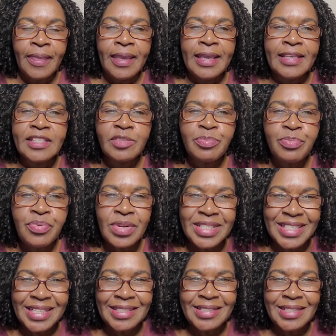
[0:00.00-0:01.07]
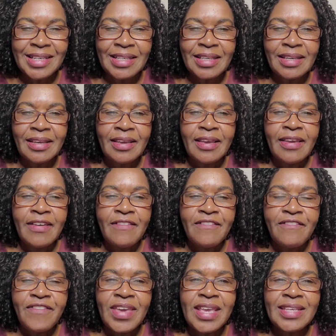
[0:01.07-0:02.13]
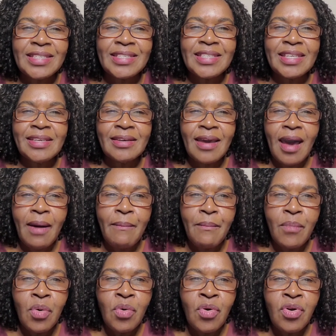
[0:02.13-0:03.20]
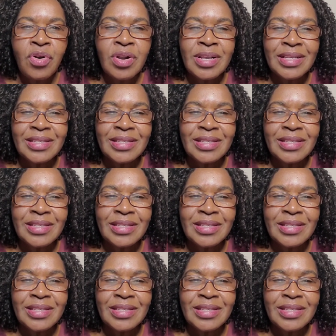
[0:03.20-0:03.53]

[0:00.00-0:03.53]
is presently facing a more